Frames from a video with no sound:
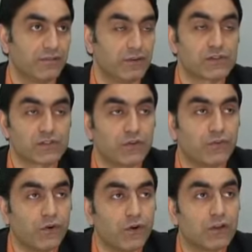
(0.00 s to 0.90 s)
First of
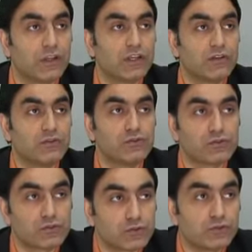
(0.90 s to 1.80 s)
all, you
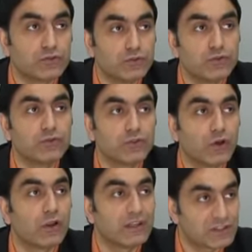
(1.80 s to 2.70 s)
should do
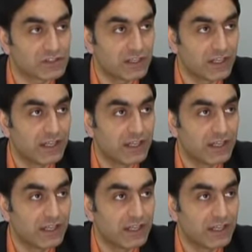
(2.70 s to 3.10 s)
knowledge